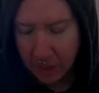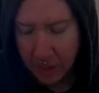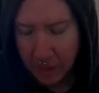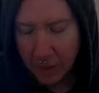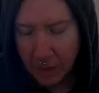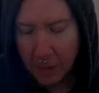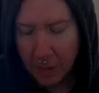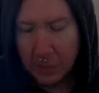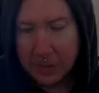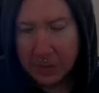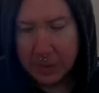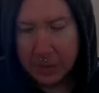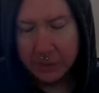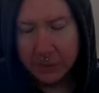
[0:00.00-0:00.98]
But it took a few
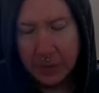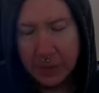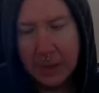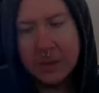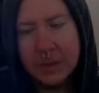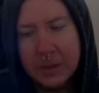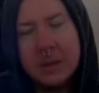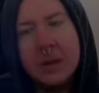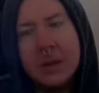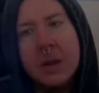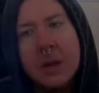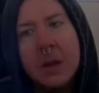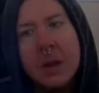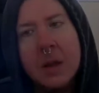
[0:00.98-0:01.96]
days
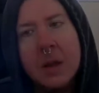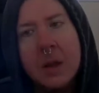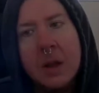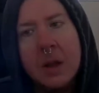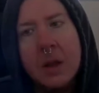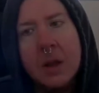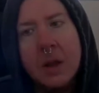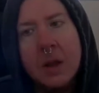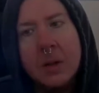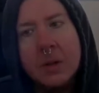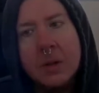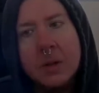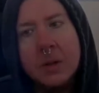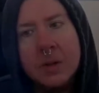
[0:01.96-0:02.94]
to
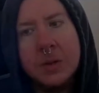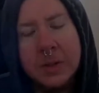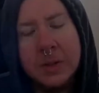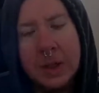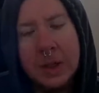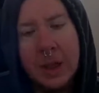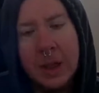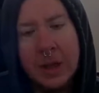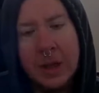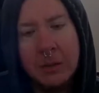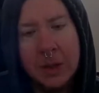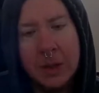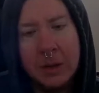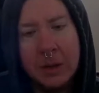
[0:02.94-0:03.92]
see any real
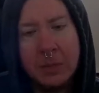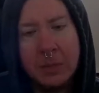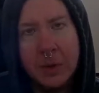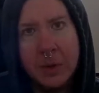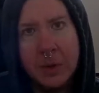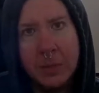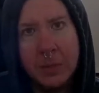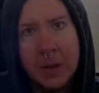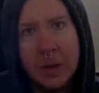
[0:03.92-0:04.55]
improvement.